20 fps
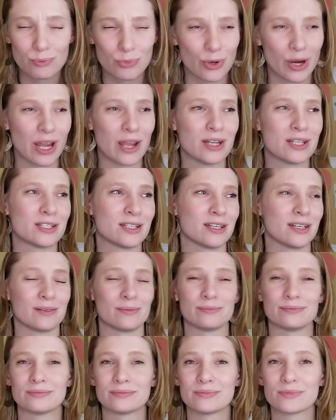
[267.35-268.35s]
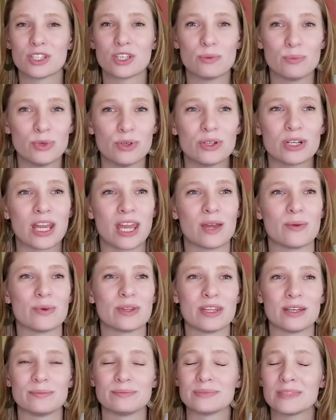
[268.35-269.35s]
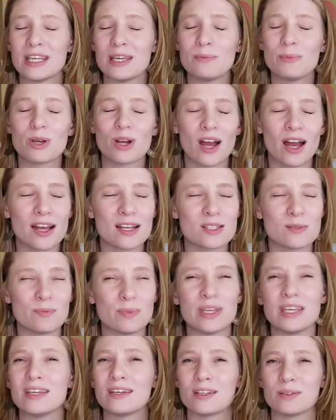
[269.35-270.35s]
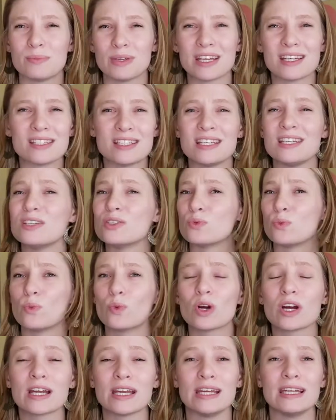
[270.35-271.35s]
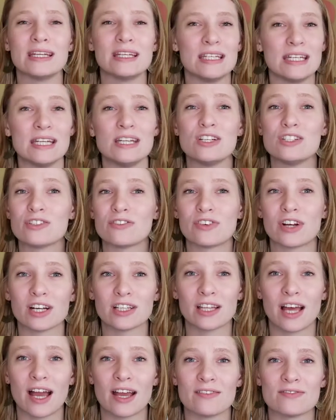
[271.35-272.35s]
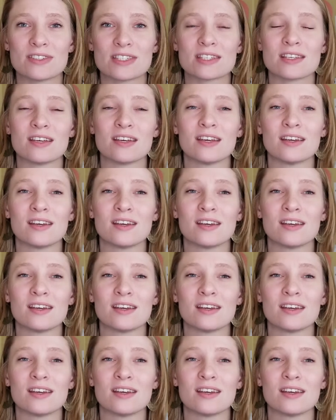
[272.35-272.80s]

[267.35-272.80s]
Pray to Him. Communicate with Him. Keep your eyes peeled, because He is working in each of our lives.